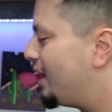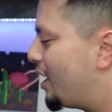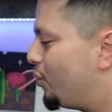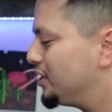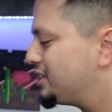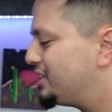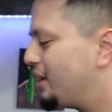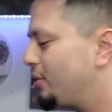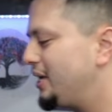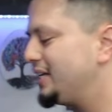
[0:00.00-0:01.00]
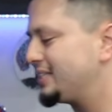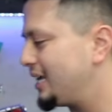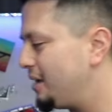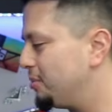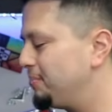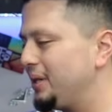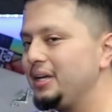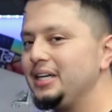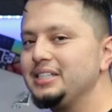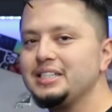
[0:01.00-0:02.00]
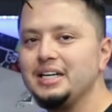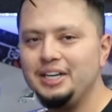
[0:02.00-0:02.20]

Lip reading: I was doubting its capabilities,